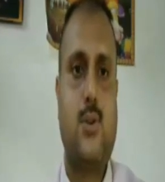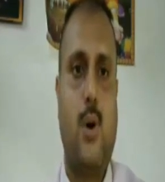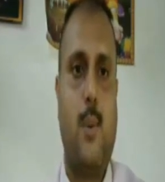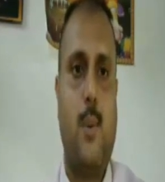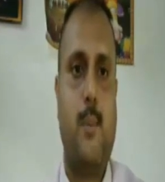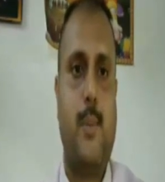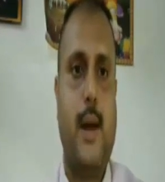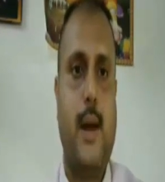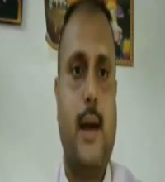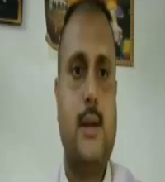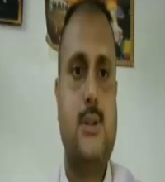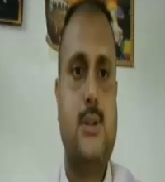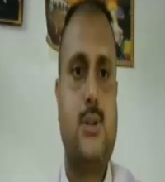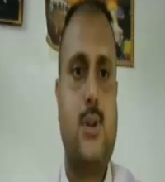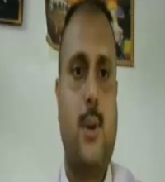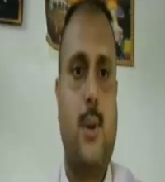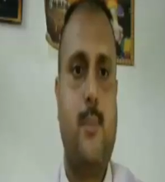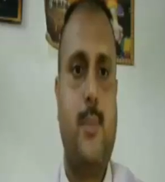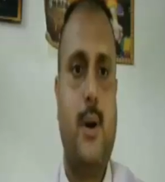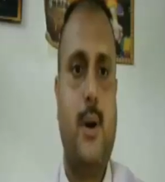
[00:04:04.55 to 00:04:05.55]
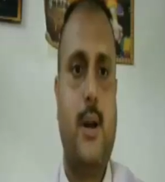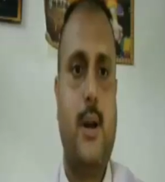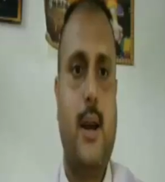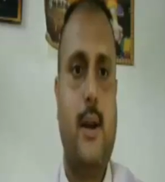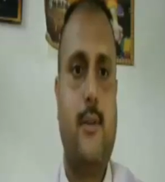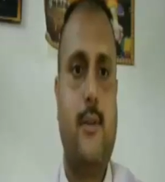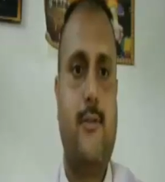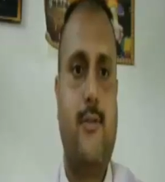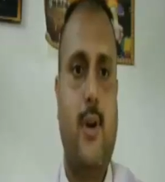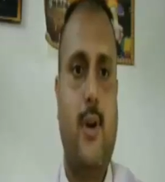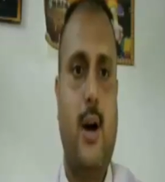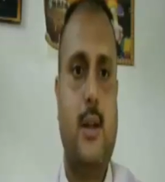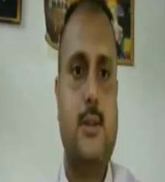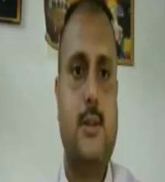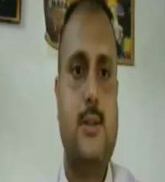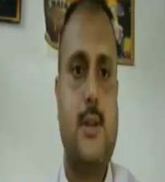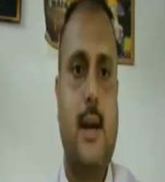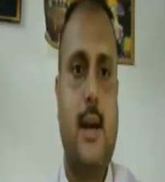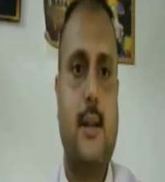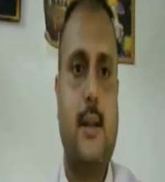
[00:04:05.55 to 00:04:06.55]
comprised of Britain,
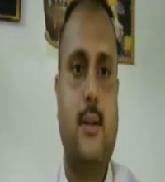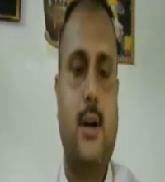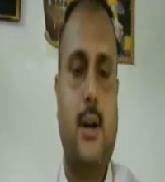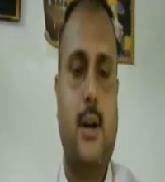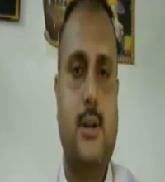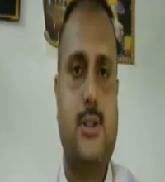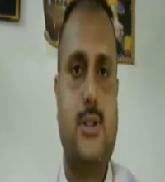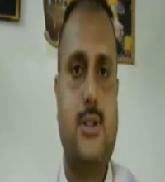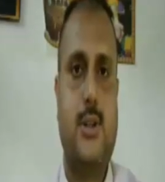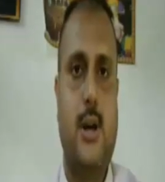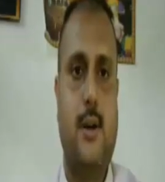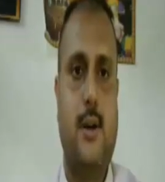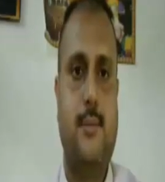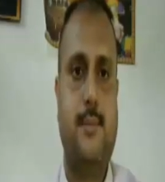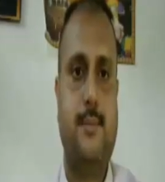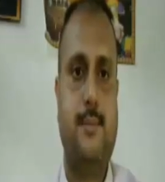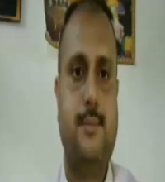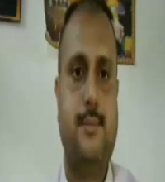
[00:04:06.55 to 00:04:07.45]
France and Russia.